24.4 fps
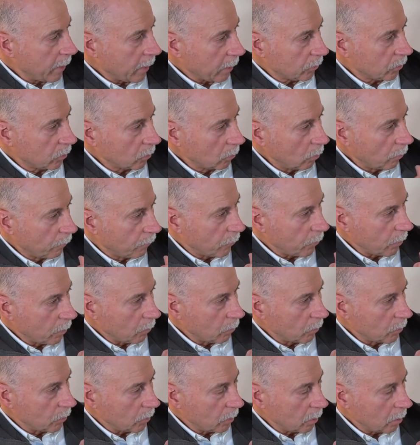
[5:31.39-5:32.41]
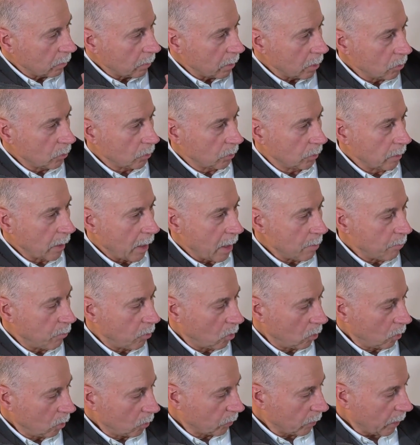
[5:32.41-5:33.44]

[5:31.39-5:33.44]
extra low frequency, they used dipoles.